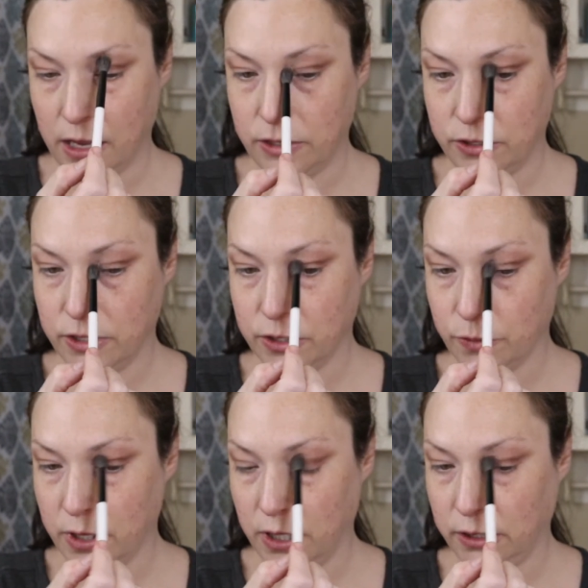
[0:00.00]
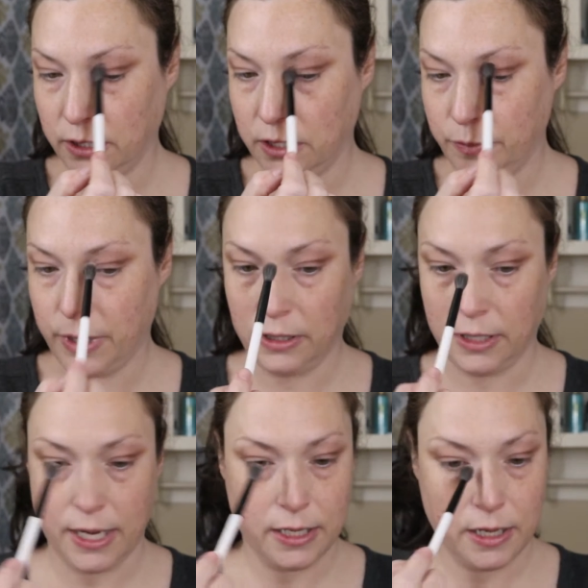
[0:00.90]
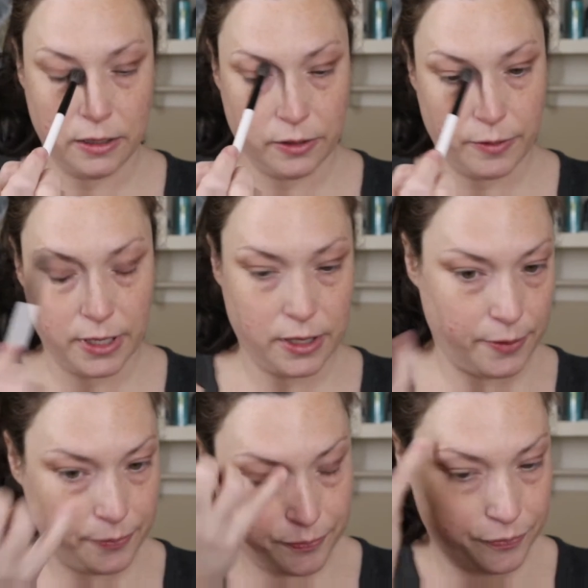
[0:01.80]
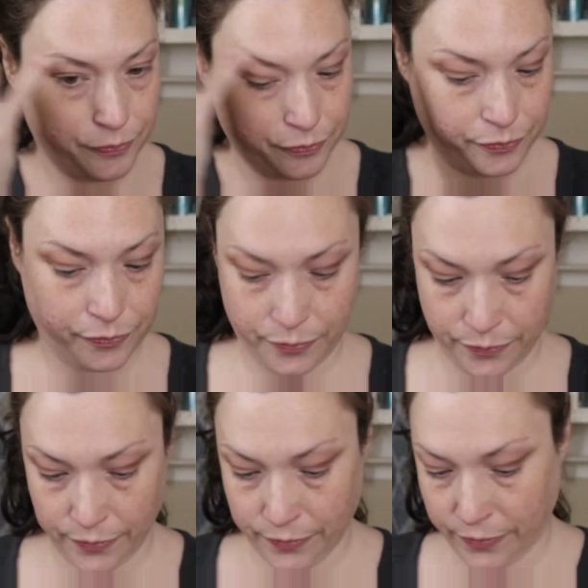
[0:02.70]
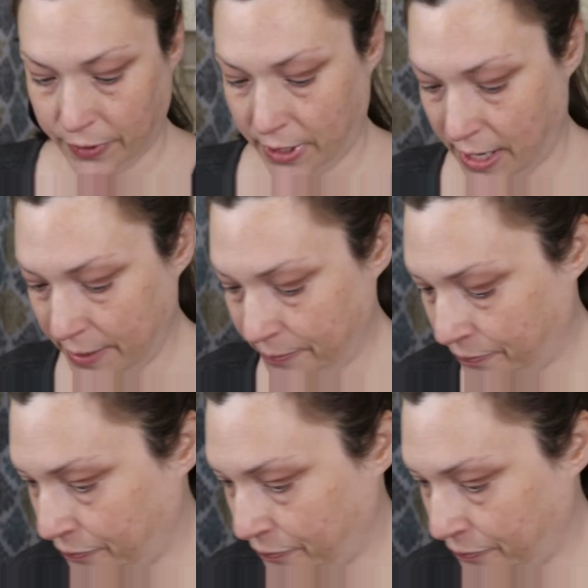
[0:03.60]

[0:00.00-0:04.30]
I just want a little bit of light color right there. Okay.